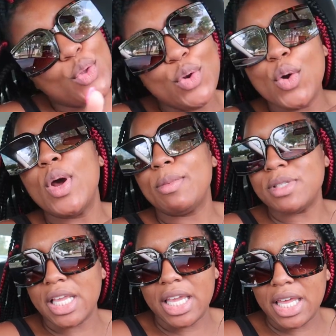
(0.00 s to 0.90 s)
you know what
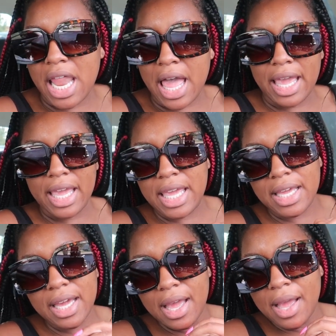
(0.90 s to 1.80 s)
I'm saying,
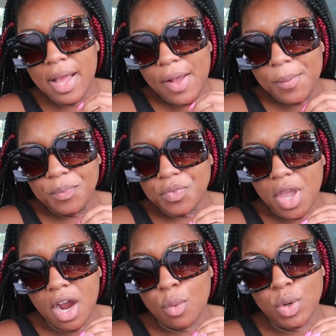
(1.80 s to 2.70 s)
like,
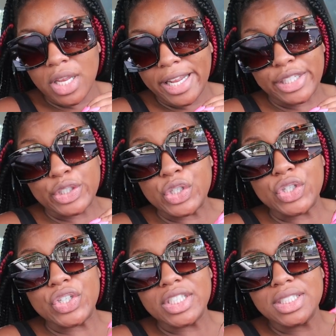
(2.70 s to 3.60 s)
I don't really like to cook,